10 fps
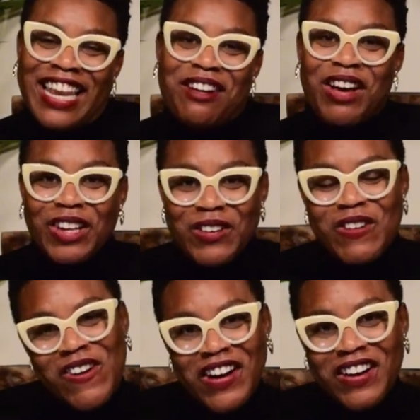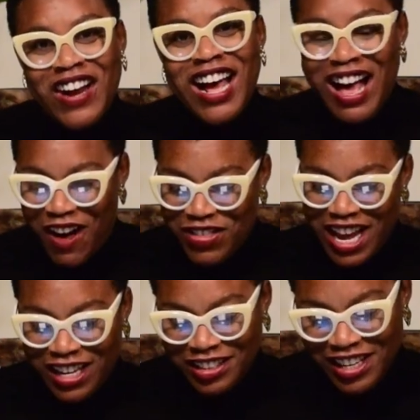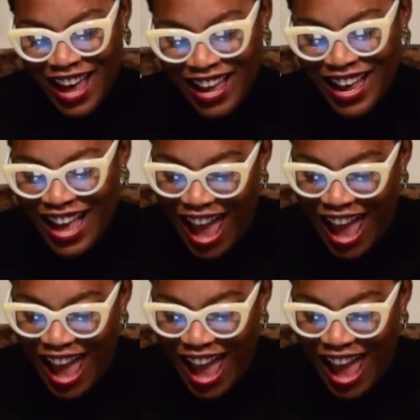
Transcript: like my little corner of the internet.